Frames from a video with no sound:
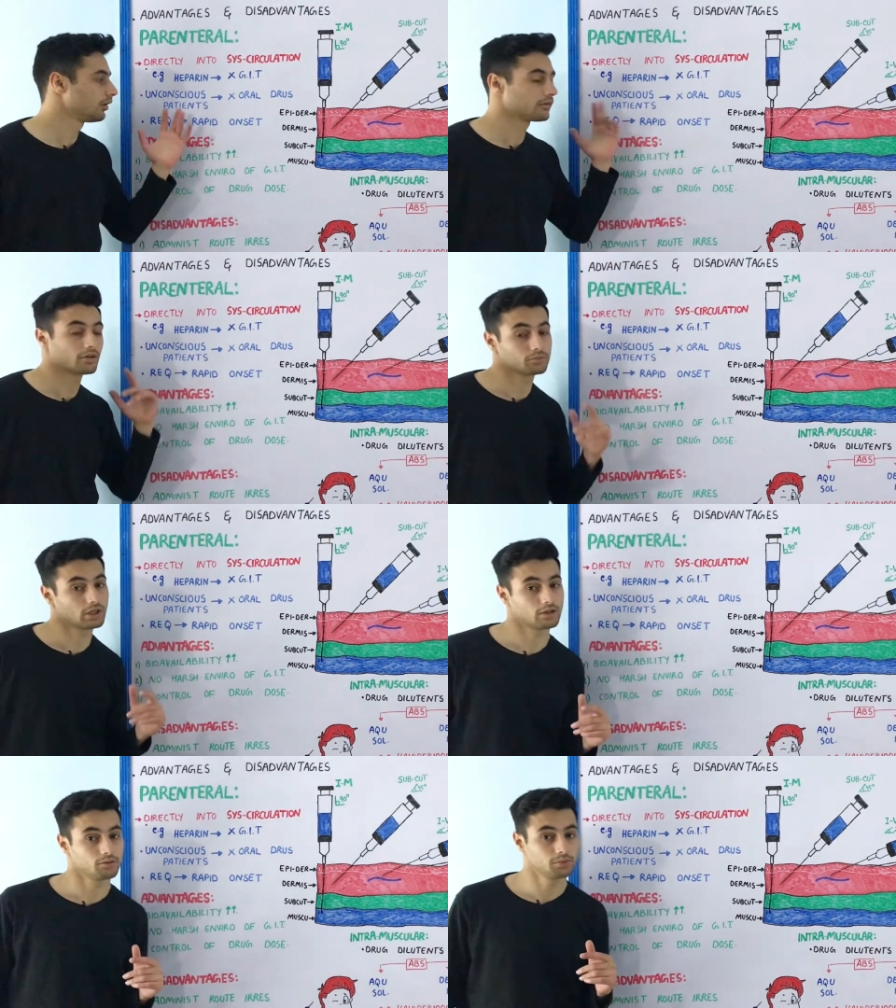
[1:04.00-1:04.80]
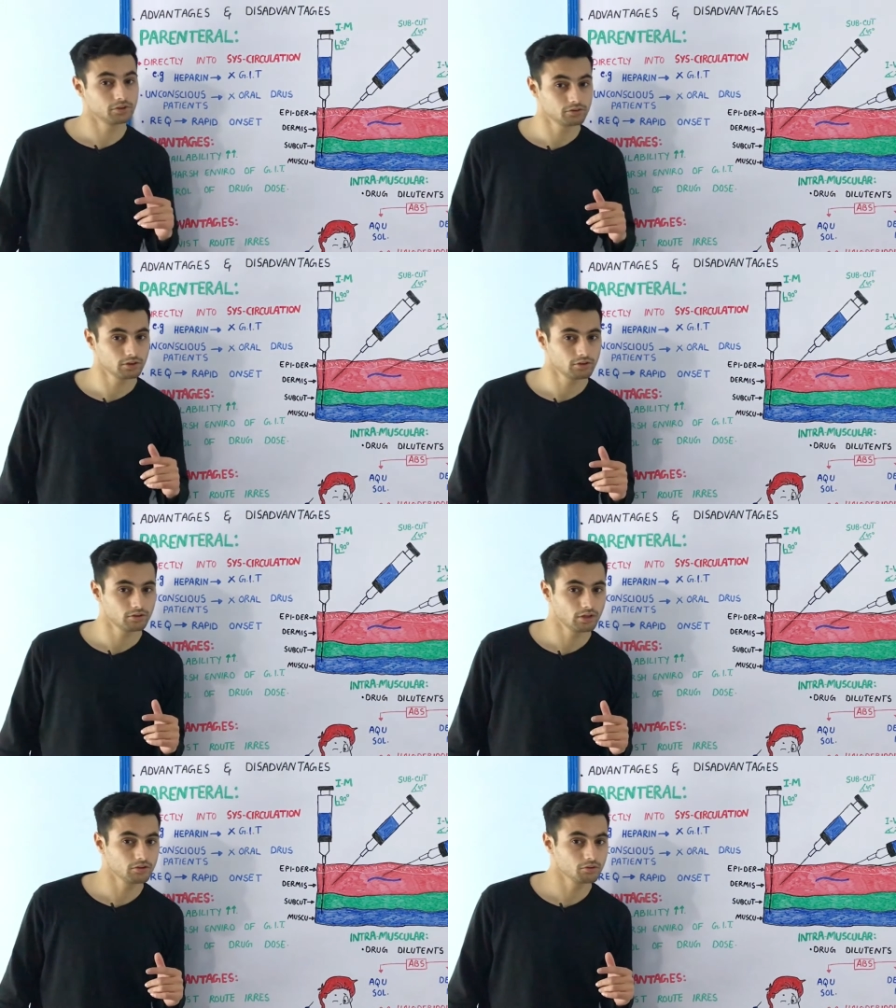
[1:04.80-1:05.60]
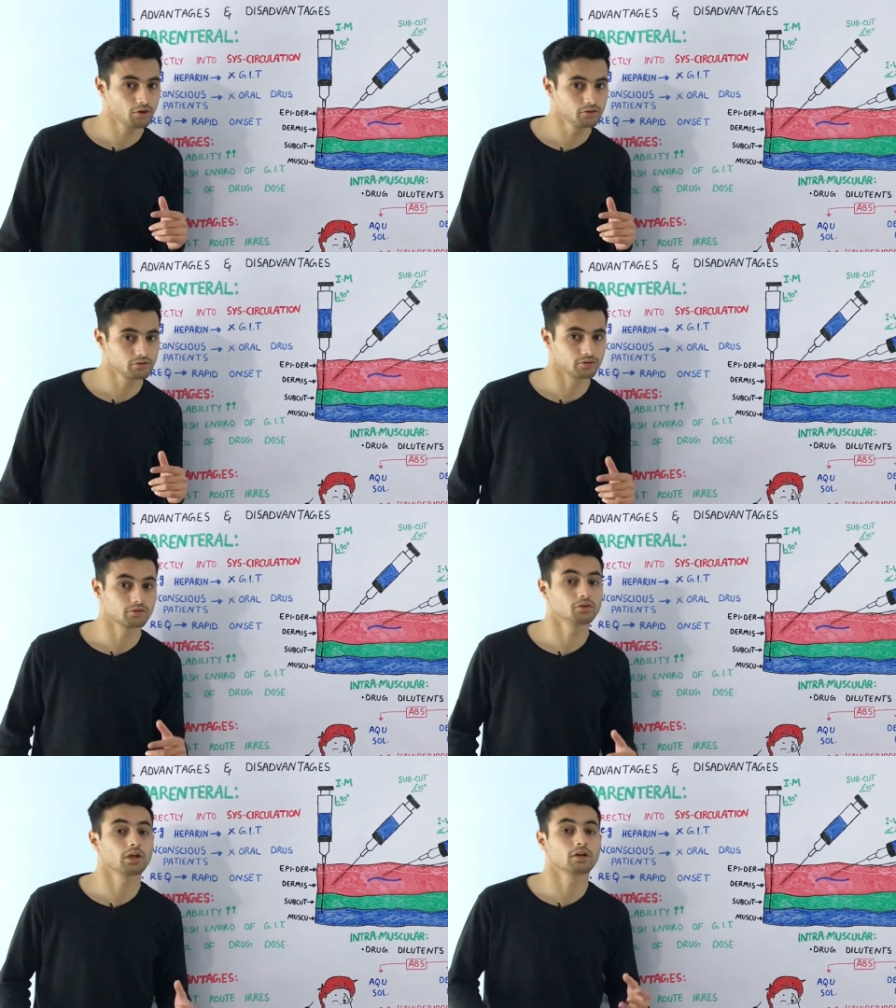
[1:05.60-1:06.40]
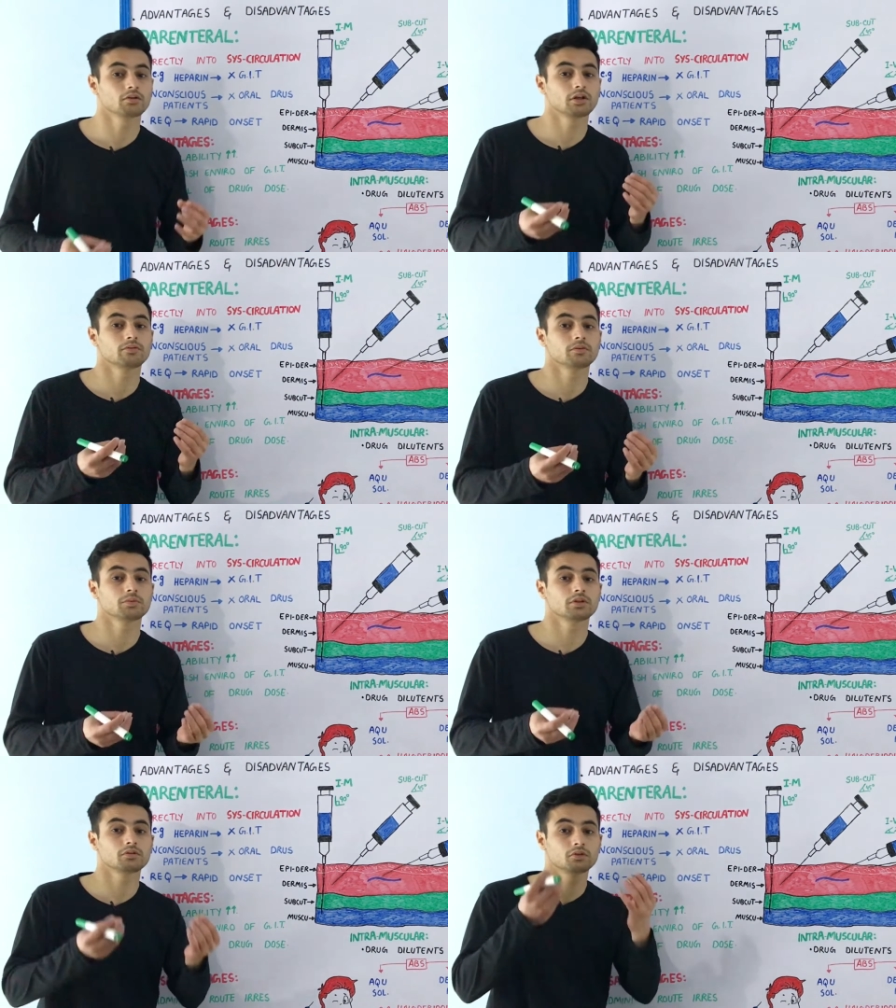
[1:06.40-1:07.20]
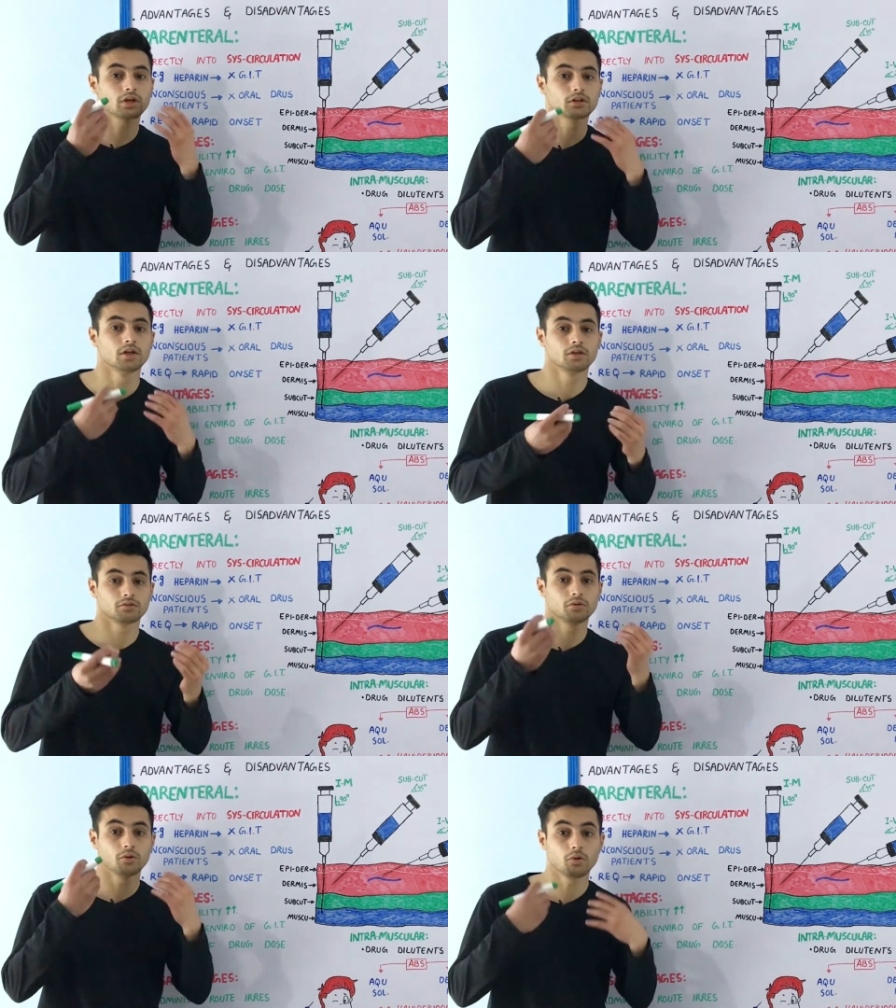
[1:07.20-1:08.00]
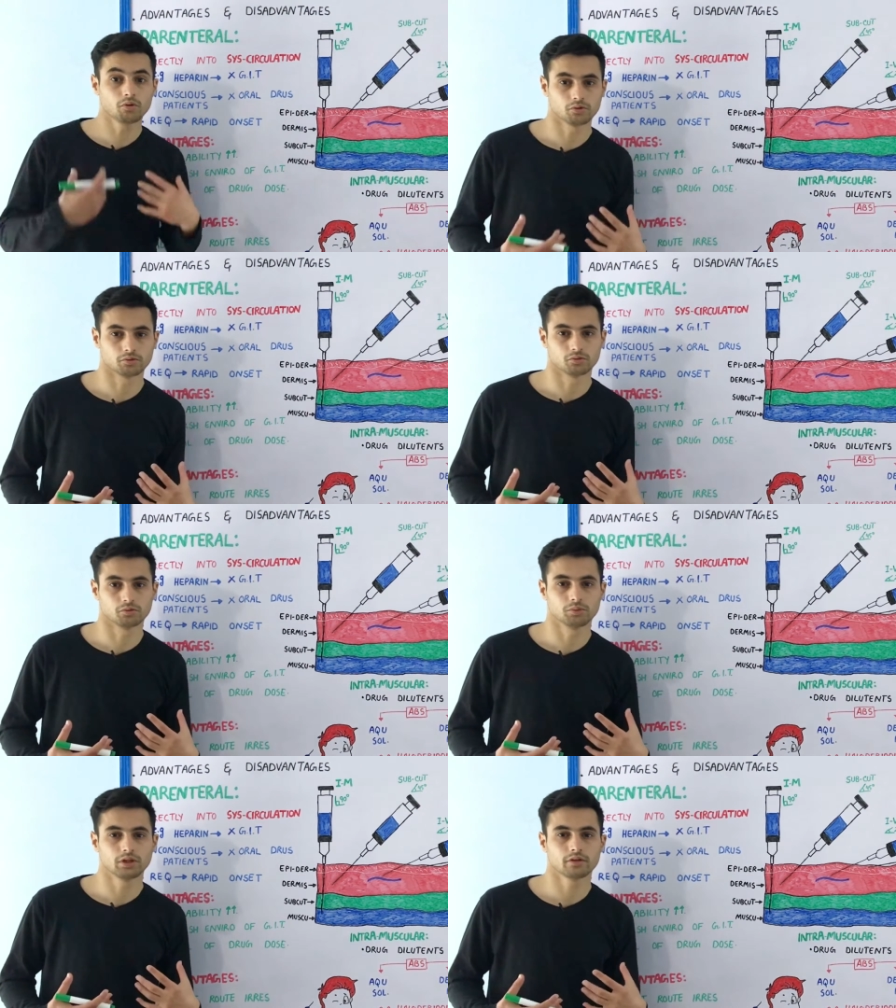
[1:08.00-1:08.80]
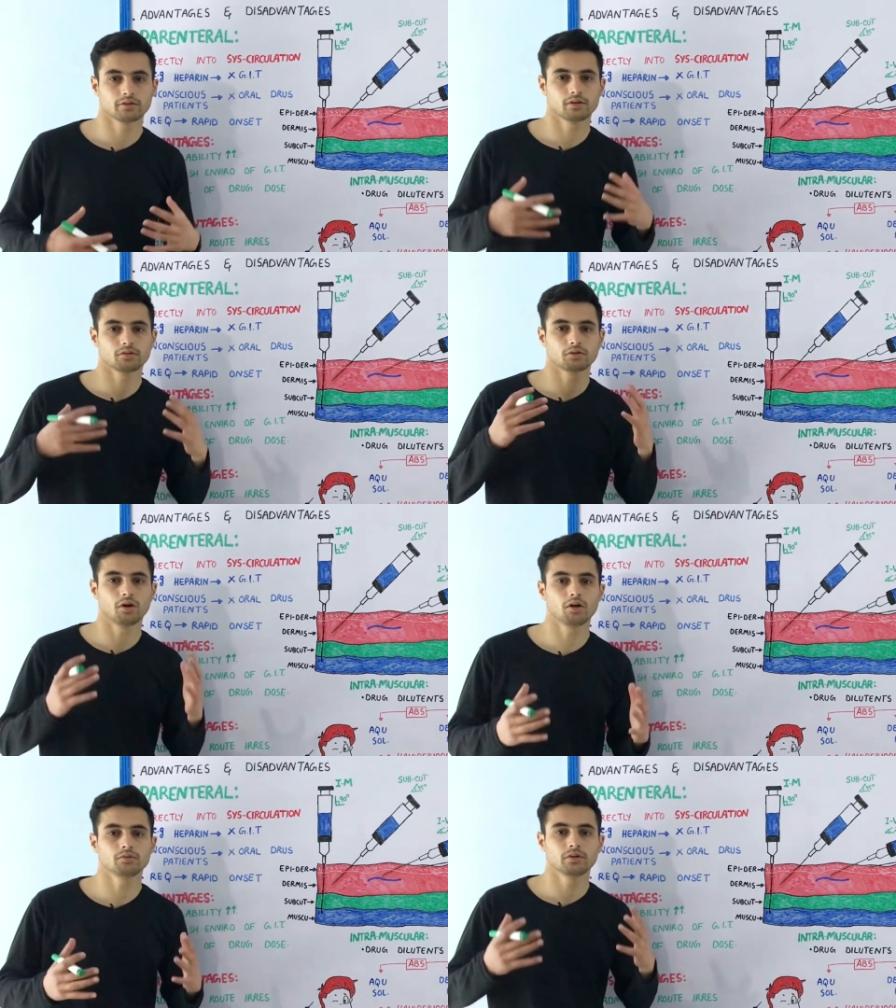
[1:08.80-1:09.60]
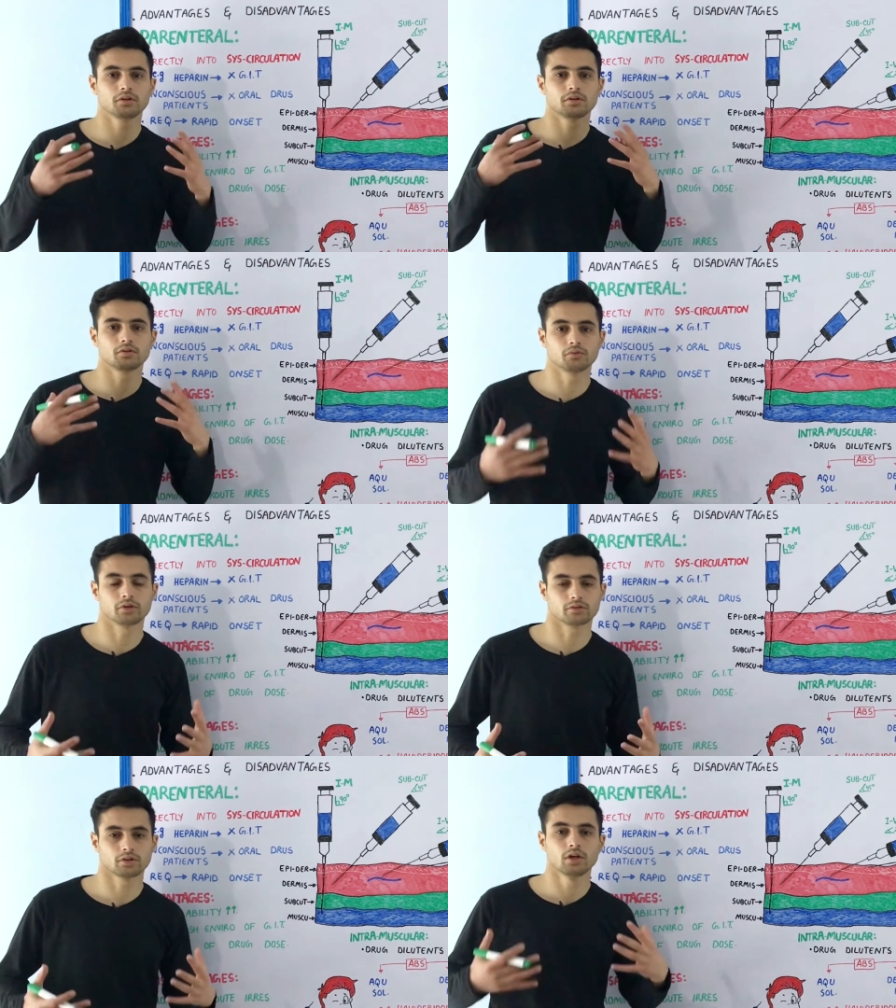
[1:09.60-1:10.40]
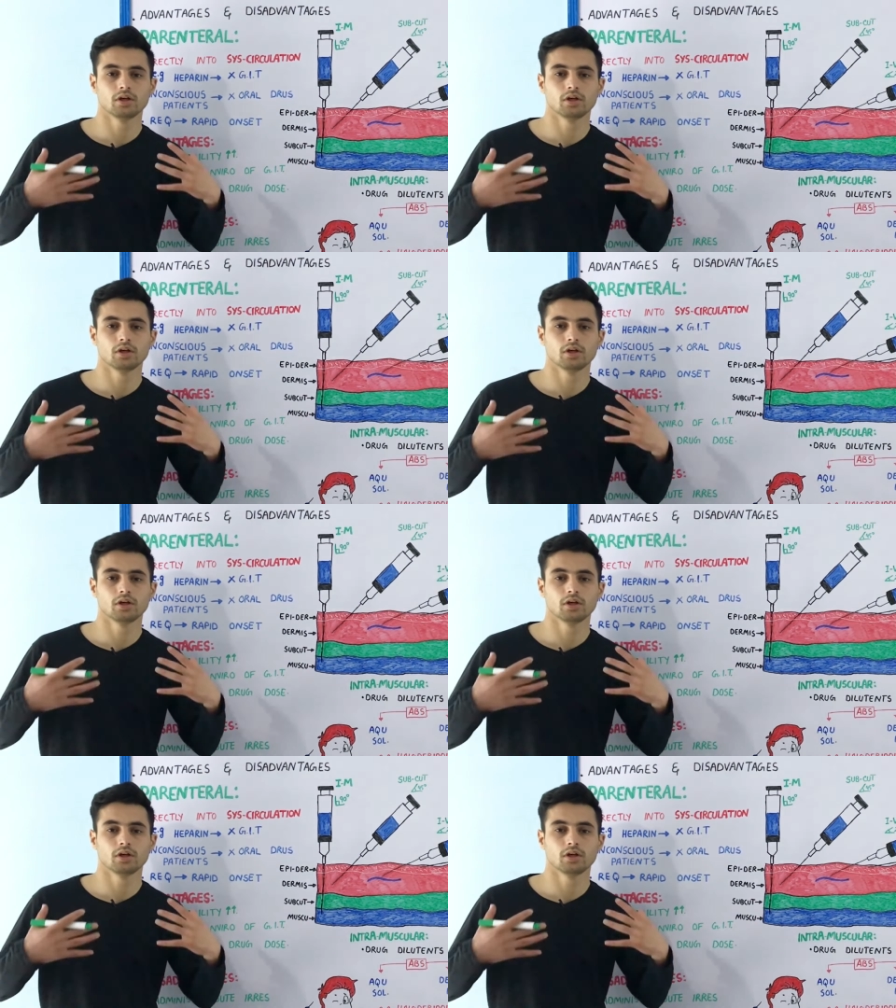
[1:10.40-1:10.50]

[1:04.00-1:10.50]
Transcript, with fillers: Sometimes the patient is unconscious. You cannot give him the drug through the oral route because there is always the risk.